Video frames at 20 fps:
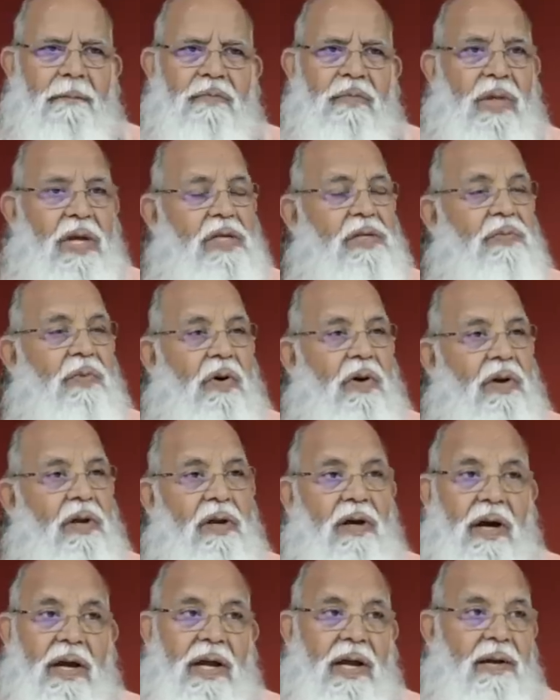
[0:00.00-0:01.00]
Next
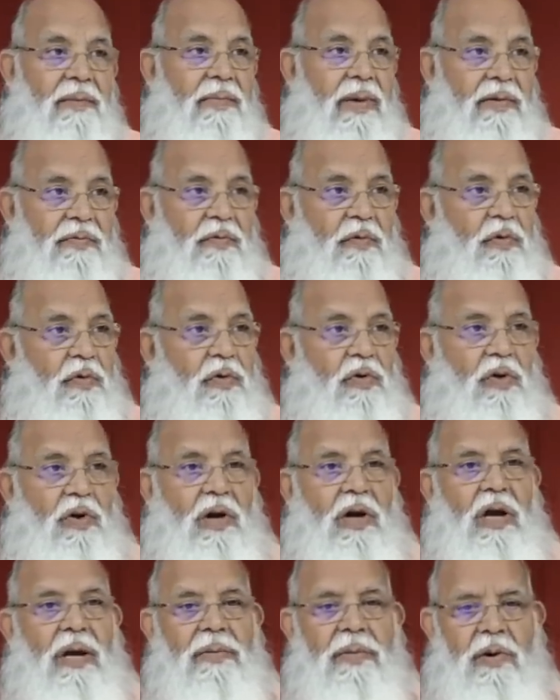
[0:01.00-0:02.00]
morning again by four
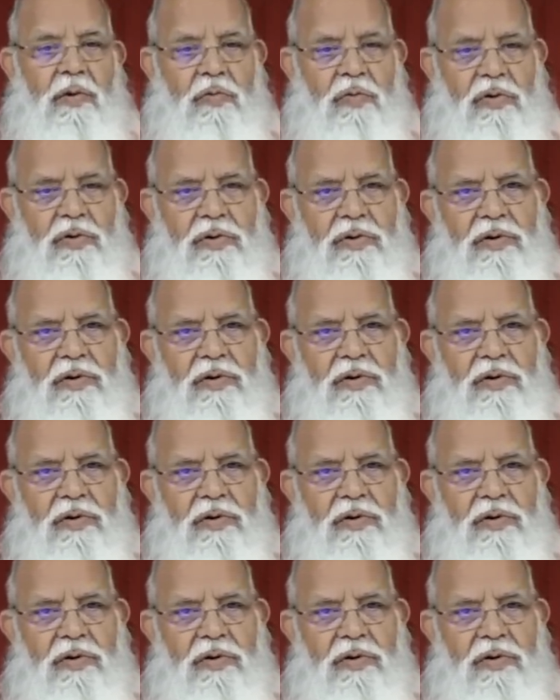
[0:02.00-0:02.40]
o'clock I am out.